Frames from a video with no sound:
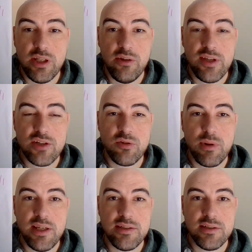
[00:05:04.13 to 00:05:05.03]
those extra
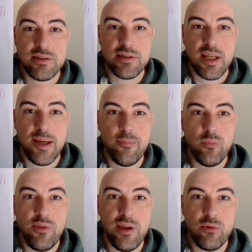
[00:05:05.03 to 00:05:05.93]
places
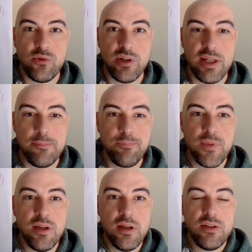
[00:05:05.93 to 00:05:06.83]
with Hills today.
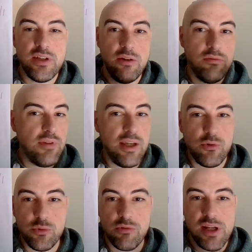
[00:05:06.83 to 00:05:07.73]
So
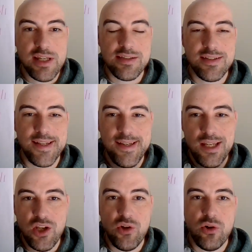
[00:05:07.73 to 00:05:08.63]
Hills were great
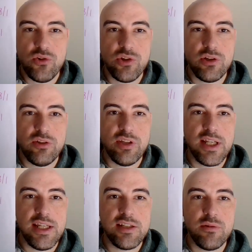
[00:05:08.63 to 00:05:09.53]
yesterday, not so good
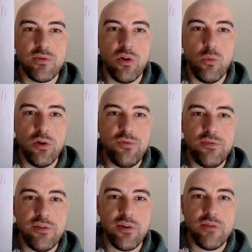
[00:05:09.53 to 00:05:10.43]
today. So we've got
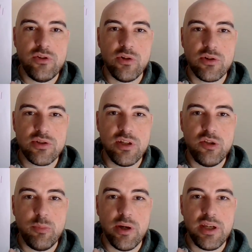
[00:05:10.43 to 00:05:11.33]
155 Uttoxeter,
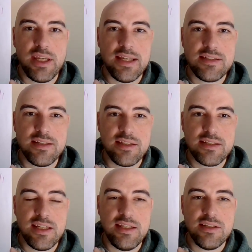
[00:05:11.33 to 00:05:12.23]
Dubai Guest
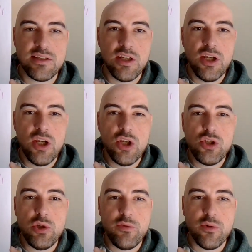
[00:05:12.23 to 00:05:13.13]
16s,
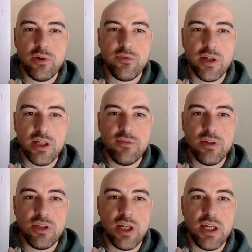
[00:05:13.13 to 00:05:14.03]
245
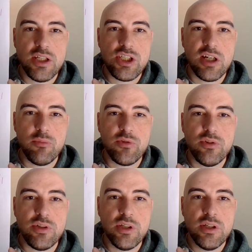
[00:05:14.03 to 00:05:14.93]
Chelmsford,